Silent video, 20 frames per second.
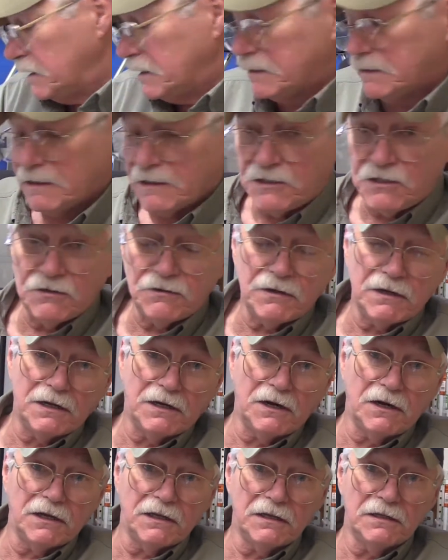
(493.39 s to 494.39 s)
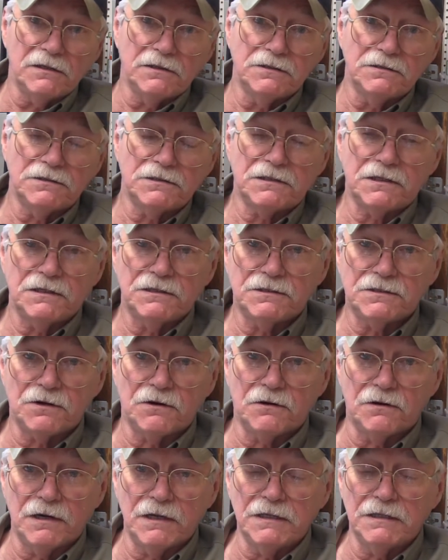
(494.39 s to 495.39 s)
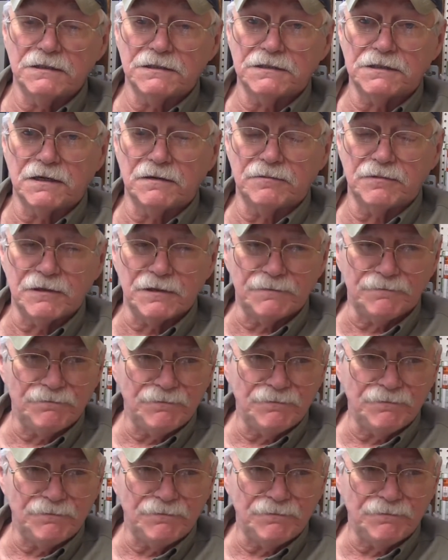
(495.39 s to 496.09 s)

that you can cut loose and turn into something.